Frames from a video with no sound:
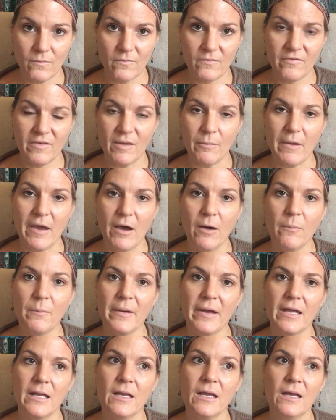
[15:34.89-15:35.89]
female,
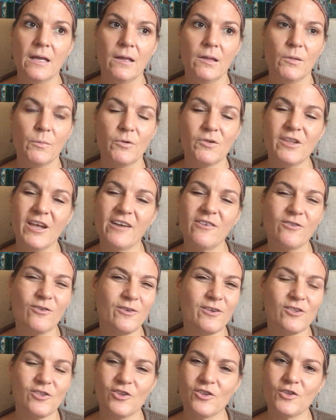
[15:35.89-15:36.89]
but the protector
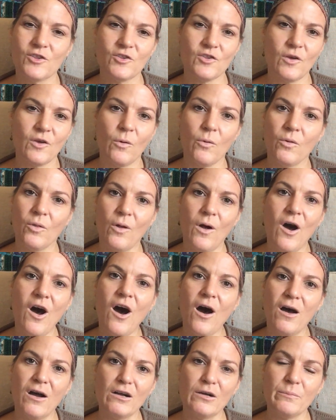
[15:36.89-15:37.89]
has just so
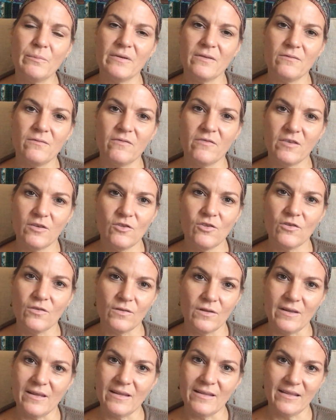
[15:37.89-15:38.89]
long been
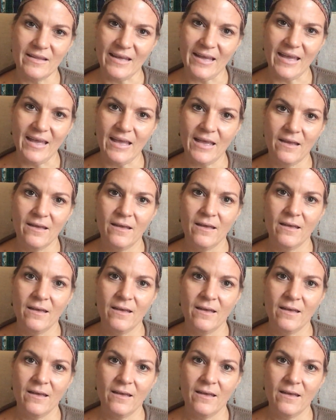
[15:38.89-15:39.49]
vigilantly